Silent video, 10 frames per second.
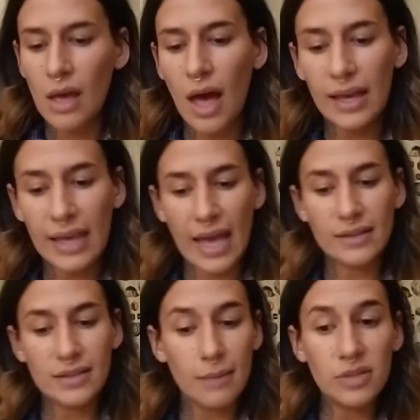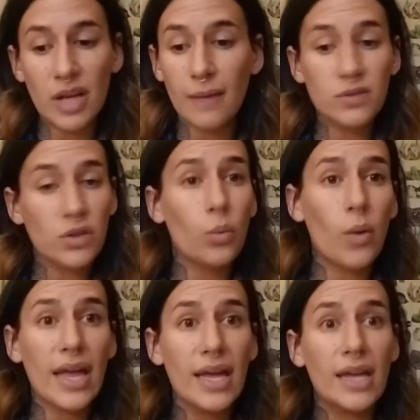Again, sometimes the
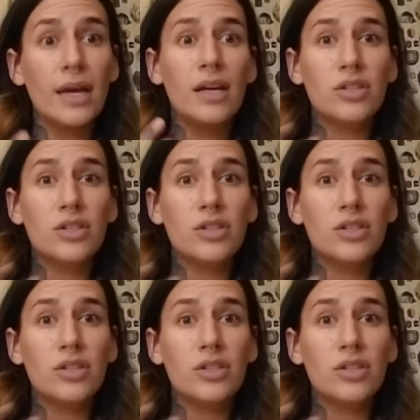way